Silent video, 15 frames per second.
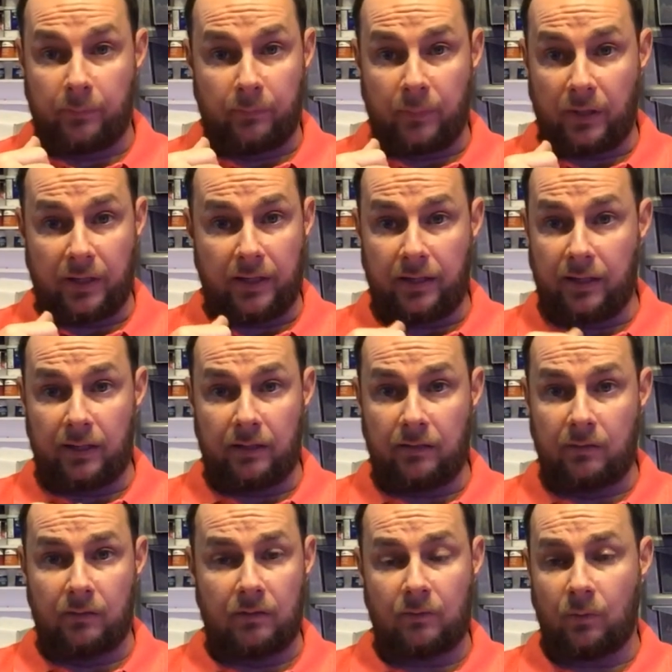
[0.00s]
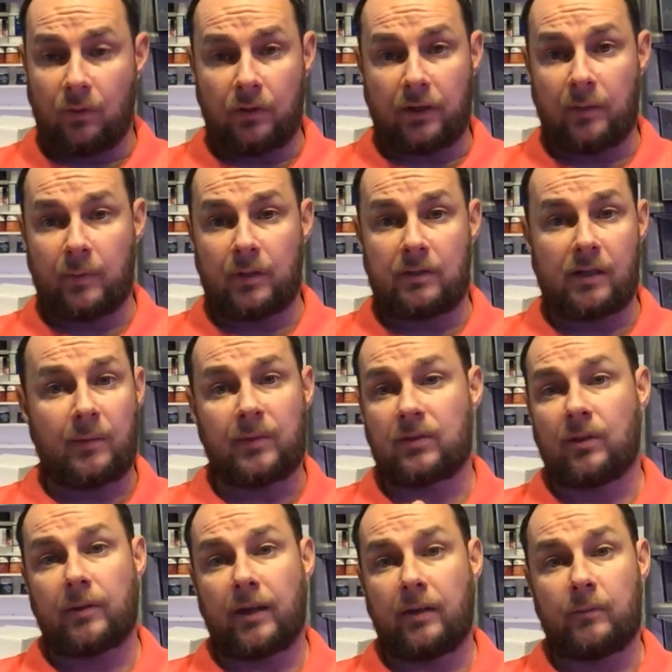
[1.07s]
played any wargaming
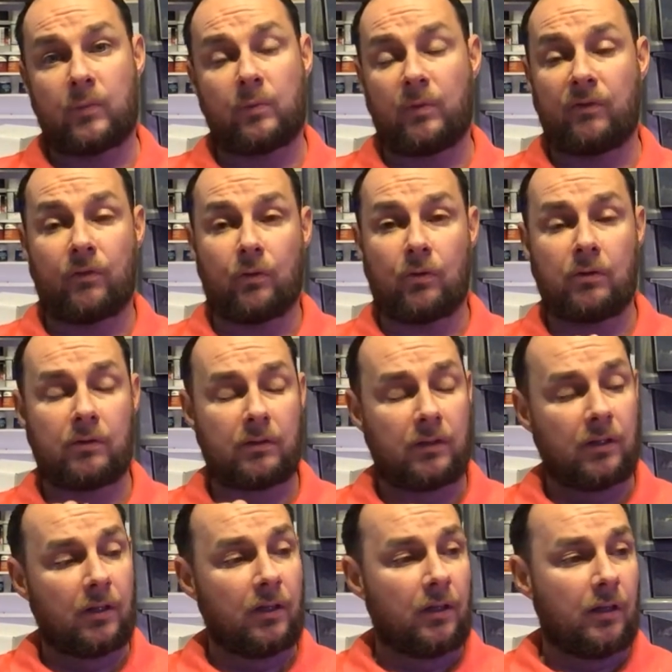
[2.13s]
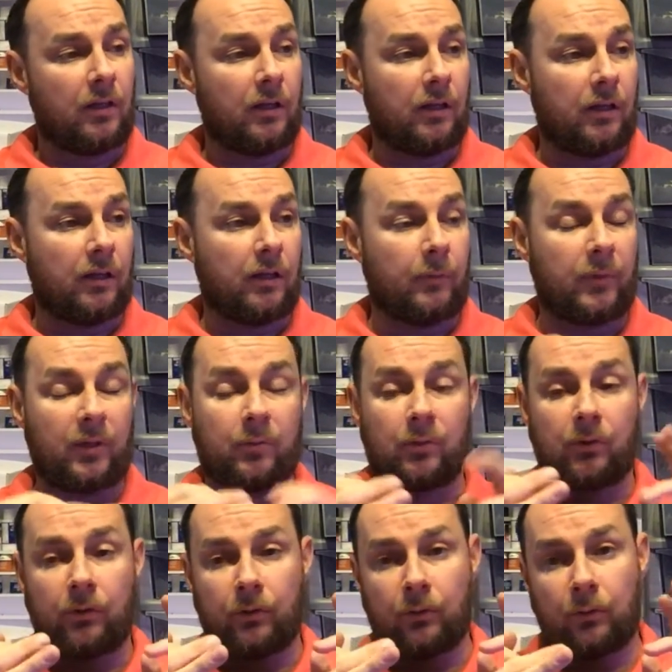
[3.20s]
tabletop games before,
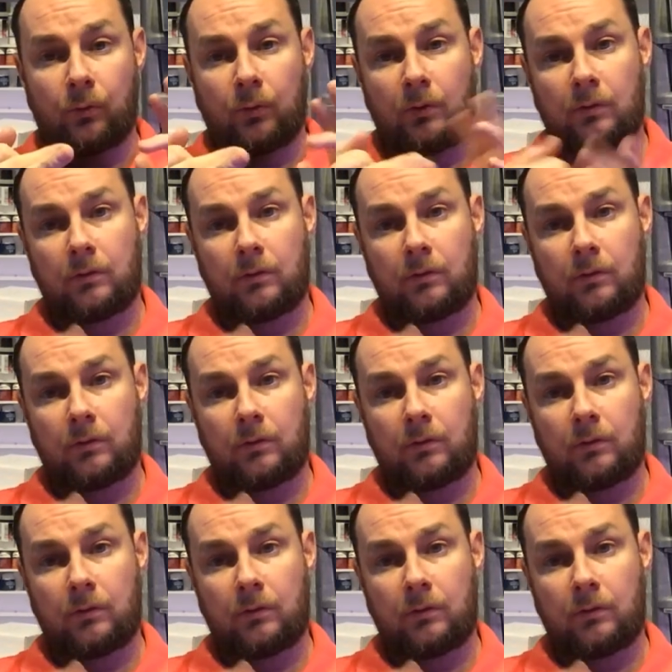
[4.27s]
people who